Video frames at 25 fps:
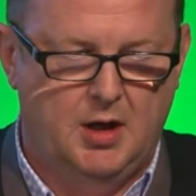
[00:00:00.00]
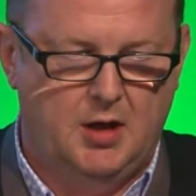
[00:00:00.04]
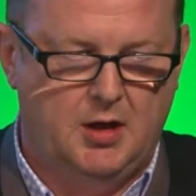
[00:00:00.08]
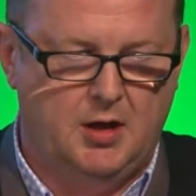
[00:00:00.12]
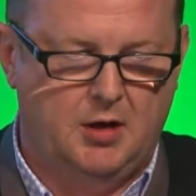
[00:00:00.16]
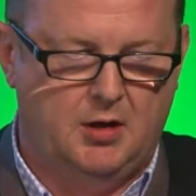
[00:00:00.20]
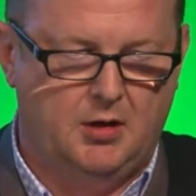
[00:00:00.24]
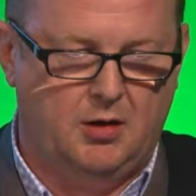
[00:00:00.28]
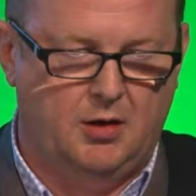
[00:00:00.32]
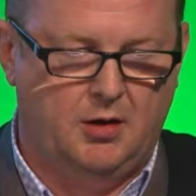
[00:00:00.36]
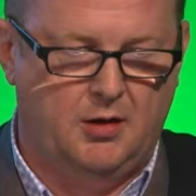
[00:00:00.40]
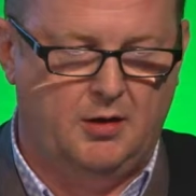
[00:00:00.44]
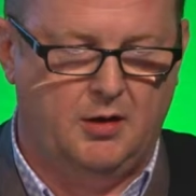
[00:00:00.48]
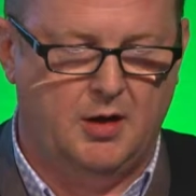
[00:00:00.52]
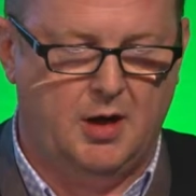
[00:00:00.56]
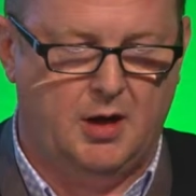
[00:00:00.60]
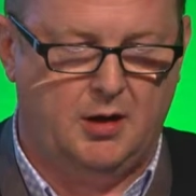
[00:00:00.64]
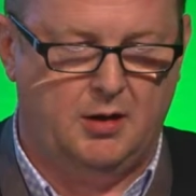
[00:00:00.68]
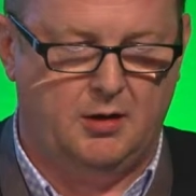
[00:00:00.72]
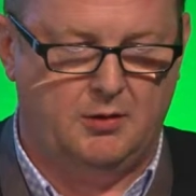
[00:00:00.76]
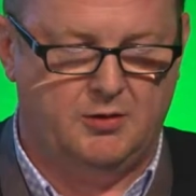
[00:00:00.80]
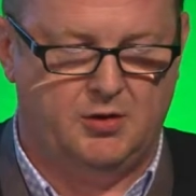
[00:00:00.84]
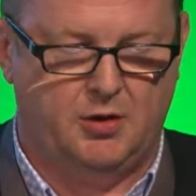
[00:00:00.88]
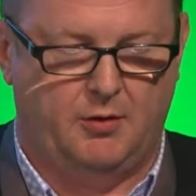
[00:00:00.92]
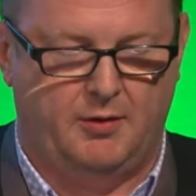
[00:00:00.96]
you can,
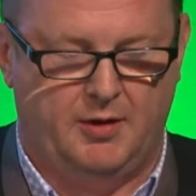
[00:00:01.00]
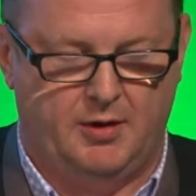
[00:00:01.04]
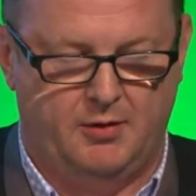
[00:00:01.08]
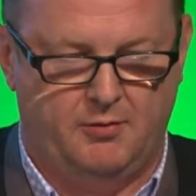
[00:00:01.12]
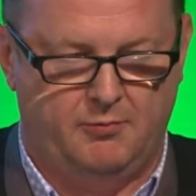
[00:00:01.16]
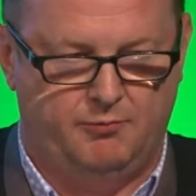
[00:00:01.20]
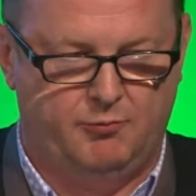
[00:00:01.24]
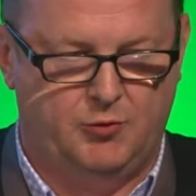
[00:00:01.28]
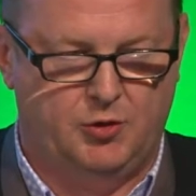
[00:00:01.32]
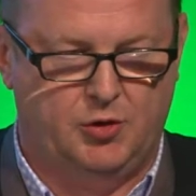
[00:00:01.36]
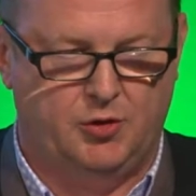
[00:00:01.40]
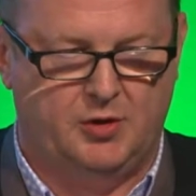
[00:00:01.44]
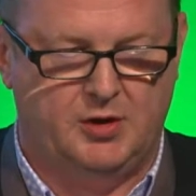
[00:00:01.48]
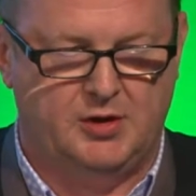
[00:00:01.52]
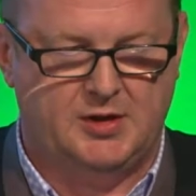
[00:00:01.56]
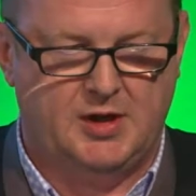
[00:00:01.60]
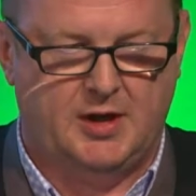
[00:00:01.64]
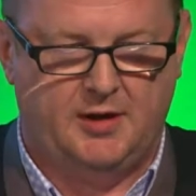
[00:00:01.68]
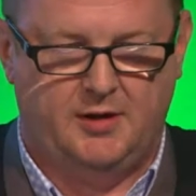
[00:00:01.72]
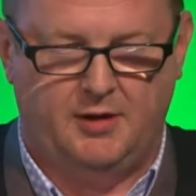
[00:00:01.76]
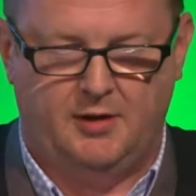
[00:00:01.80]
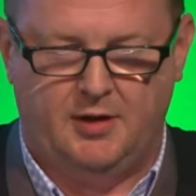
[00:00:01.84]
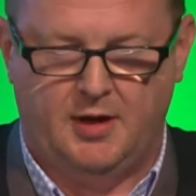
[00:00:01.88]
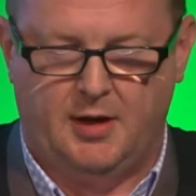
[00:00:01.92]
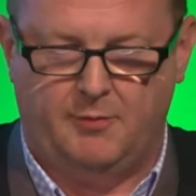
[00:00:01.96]
sorry, should have
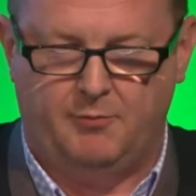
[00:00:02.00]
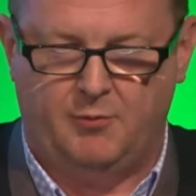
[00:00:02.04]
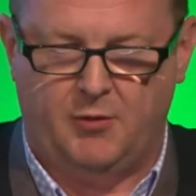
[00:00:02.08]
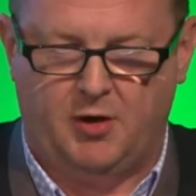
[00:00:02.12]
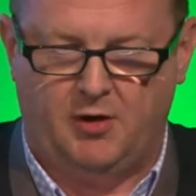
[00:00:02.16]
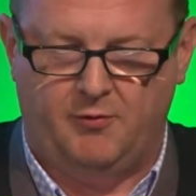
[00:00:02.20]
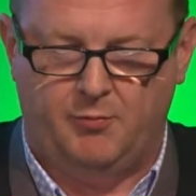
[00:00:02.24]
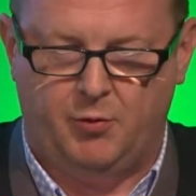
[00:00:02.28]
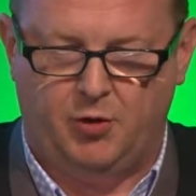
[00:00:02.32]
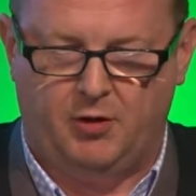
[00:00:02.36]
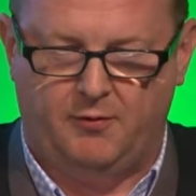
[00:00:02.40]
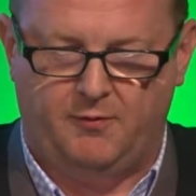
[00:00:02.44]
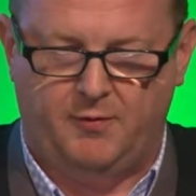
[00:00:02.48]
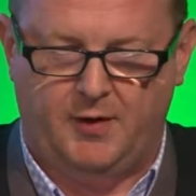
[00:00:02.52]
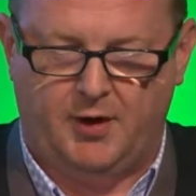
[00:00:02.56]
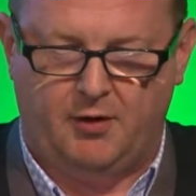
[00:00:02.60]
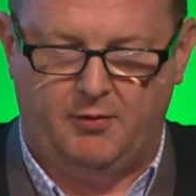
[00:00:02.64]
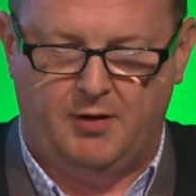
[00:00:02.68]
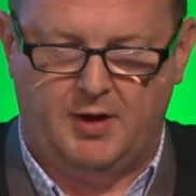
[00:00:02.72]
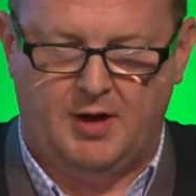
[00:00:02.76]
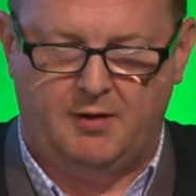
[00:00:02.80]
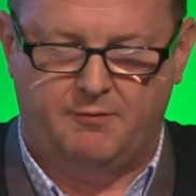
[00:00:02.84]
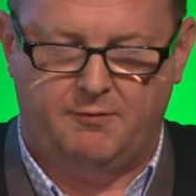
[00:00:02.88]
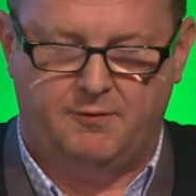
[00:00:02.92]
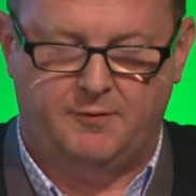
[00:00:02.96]
said that I've put a figure
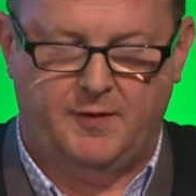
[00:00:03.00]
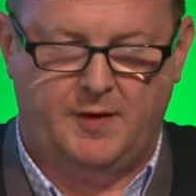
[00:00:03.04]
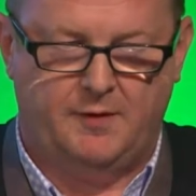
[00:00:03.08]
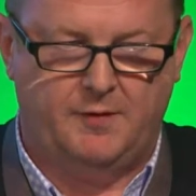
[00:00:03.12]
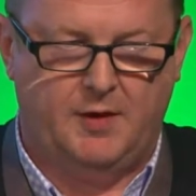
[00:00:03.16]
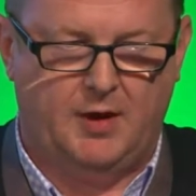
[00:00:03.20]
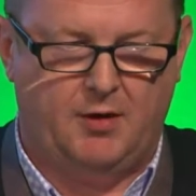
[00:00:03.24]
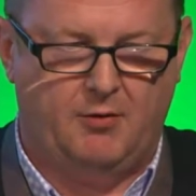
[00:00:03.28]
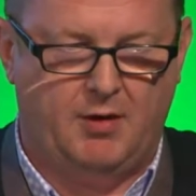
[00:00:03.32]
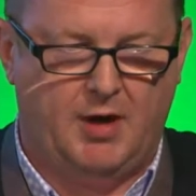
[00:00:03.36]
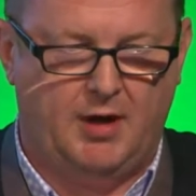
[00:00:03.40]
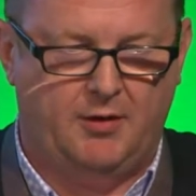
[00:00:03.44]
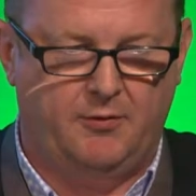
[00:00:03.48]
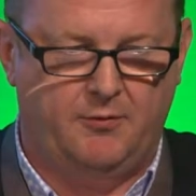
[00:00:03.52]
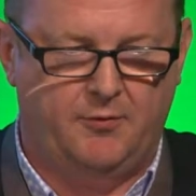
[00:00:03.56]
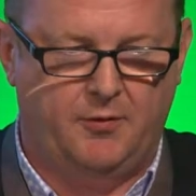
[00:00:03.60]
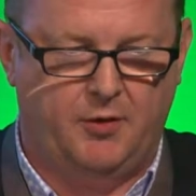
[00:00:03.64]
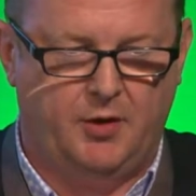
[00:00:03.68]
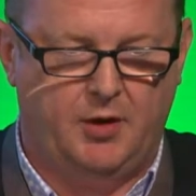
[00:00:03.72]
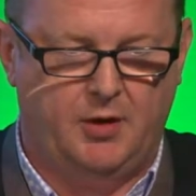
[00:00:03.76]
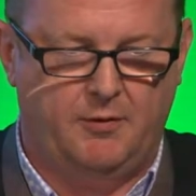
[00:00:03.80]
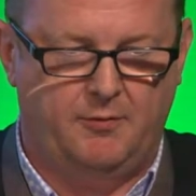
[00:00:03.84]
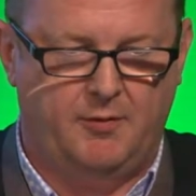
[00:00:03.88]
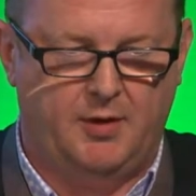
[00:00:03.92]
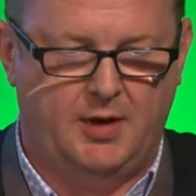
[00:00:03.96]
in there for 50 grand
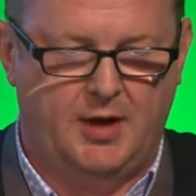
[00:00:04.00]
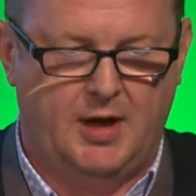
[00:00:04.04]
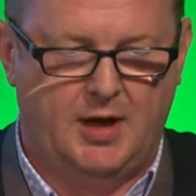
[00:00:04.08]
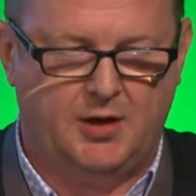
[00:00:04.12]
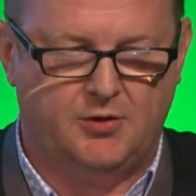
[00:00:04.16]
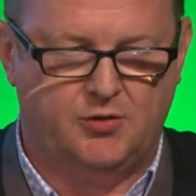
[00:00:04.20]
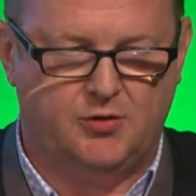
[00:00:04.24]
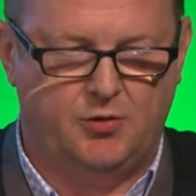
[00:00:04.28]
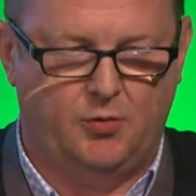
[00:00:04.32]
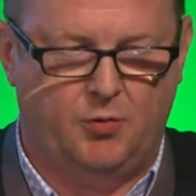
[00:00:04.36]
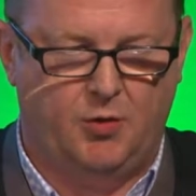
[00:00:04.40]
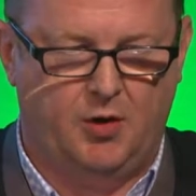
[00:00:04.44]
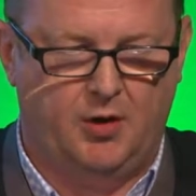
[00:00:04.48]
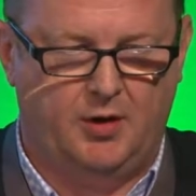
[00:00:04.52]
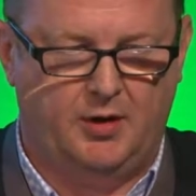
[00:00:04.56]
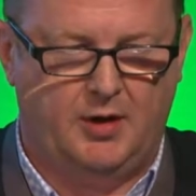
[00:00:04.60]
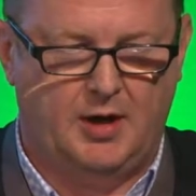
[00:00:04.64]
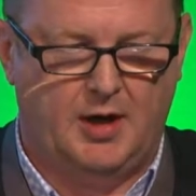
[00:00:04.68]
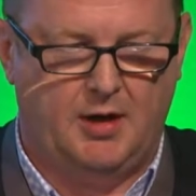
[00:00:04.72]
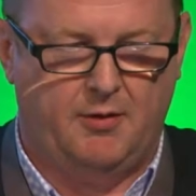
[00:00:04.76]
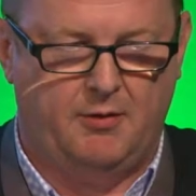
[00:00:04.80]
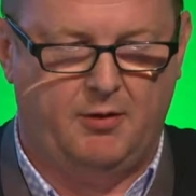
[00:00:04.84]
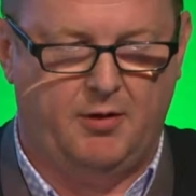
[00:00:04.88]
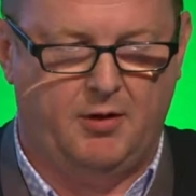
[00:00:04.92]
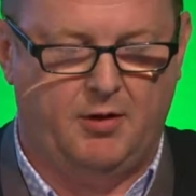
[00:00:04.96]
for the extra work
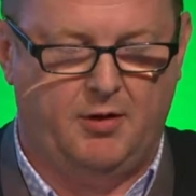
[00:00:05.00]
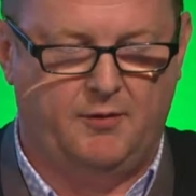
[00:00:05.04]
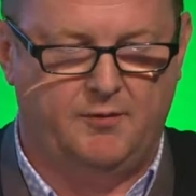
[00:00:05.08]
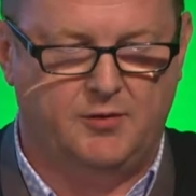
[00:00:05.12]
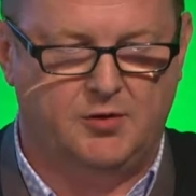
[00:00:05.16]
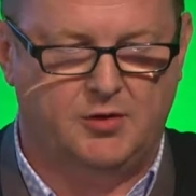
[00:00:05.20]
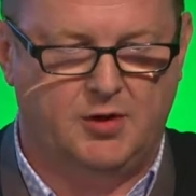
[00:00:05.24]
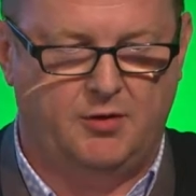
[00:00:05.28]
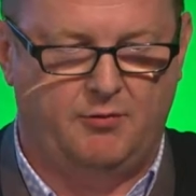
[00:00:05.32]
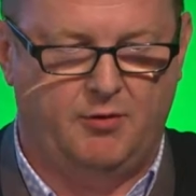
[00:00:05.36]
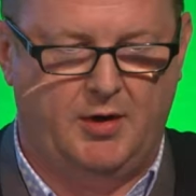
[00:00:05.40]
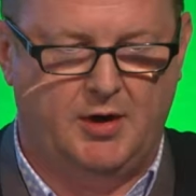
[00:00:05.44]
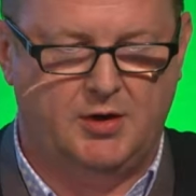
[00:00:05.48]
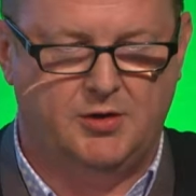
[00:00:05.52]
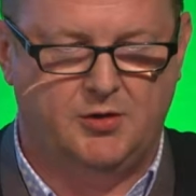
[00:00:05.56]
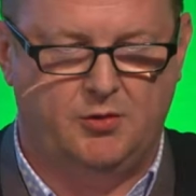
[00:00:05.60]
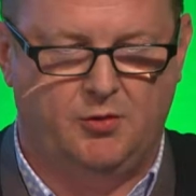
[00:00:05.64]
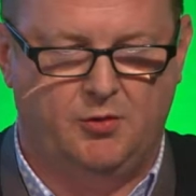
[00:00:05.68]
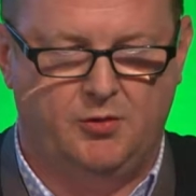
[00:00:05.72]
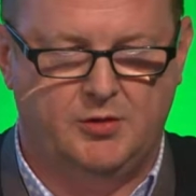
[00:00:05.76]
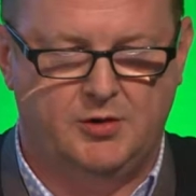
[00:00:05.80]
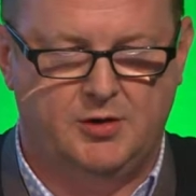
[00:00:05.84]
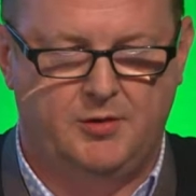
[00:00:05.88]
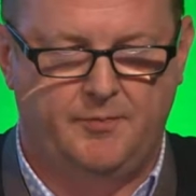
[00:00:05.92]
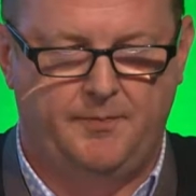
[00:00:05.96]
there and obviously
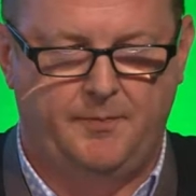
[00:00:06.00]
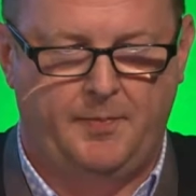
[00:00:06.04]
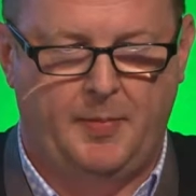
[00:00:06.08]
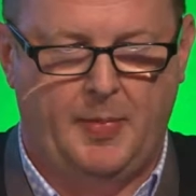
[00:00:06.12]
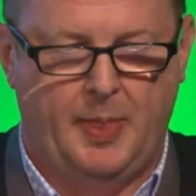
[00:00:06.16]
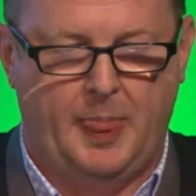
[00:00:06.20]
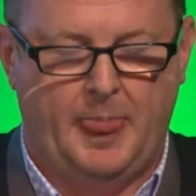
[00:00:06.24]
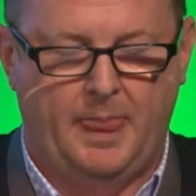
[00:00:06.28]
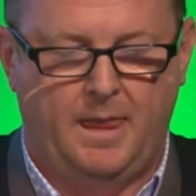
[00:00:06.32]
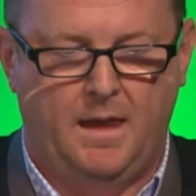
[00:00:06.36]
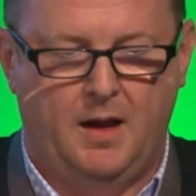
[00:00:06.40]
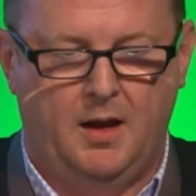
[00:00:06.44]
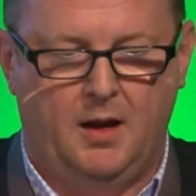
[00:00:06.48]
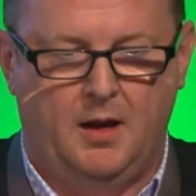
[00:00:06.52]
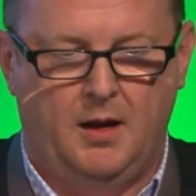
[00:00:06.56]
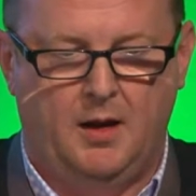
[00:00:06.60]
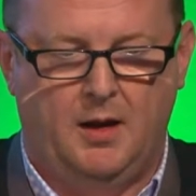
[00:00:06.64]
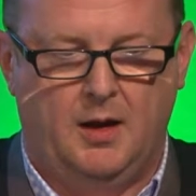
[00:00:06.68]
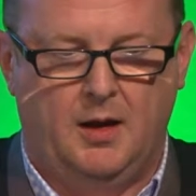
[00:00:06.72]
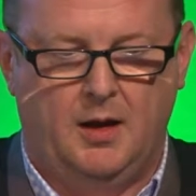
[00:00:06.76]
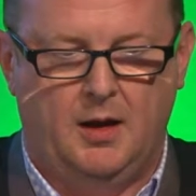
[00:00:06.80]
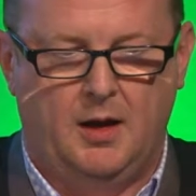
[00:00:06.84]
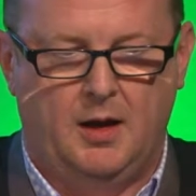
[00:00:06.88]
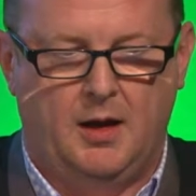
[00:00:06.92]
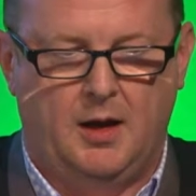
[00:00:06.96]
resource.
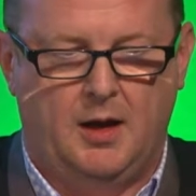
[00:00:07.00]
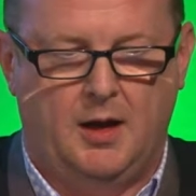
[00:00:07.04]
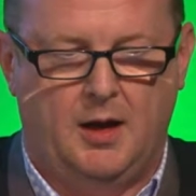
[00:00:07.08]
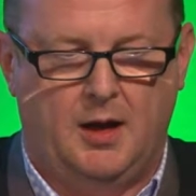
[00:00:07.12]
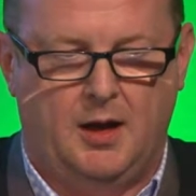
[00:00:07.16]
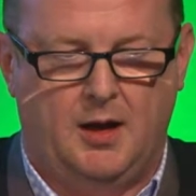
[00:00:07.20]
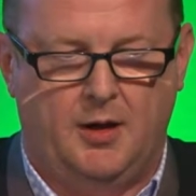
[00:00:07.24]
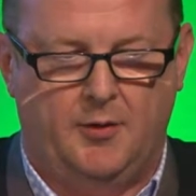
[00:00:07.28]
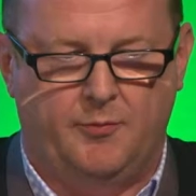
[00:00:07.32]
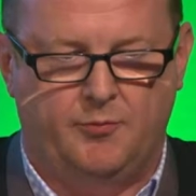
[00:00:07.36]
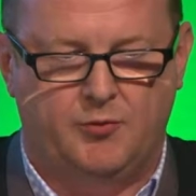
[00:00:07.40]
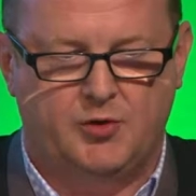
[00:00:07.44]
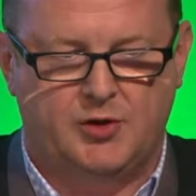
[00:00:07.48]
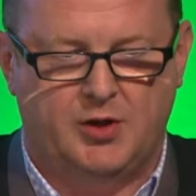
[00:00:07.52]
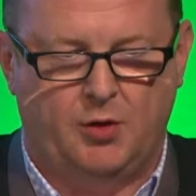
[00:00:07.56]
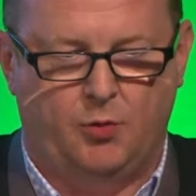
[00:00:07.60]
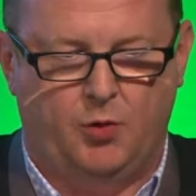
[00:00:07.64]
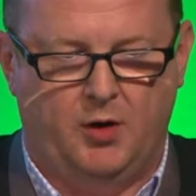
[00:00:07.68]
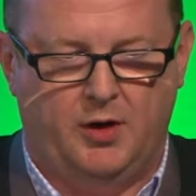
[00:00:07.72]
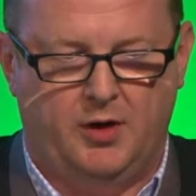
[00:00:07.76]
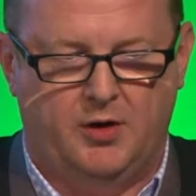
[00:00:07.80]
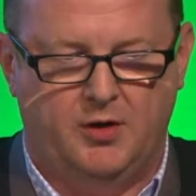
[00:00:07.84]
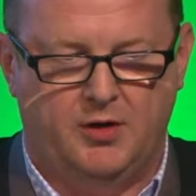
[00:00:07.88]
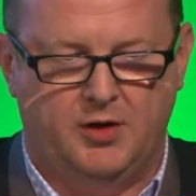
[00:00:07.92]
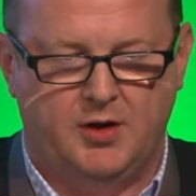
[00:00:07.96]
So
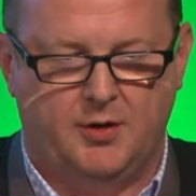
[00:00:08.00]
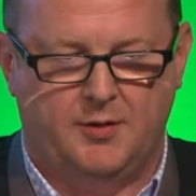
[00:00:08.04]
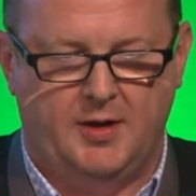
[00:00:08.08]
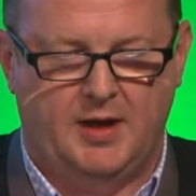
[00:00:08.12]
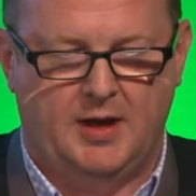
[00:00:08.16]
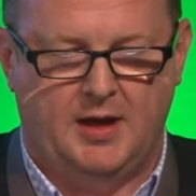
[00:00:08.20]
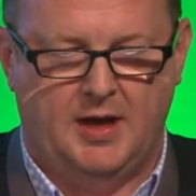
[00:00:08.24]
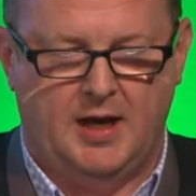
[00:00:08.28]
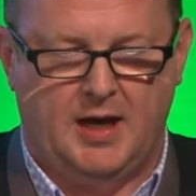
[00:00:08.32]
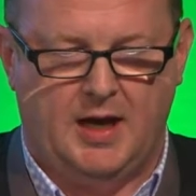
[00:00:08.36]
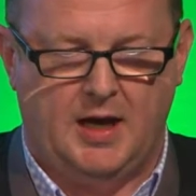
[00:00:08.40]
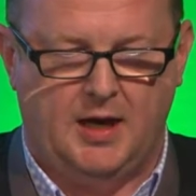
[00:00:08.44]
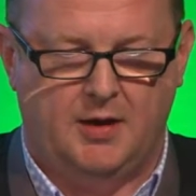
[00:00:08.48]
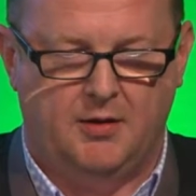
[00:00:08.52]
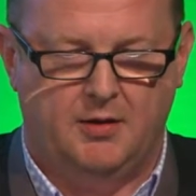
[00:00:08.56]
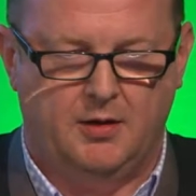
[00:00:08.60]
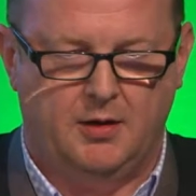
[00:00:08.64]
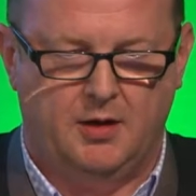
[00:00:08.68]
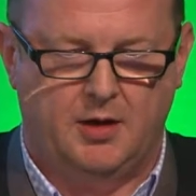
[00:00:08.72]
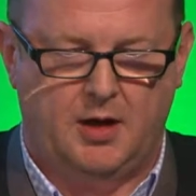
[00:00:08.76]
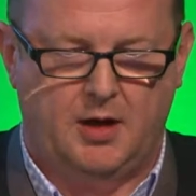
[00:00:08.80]
what you can do in the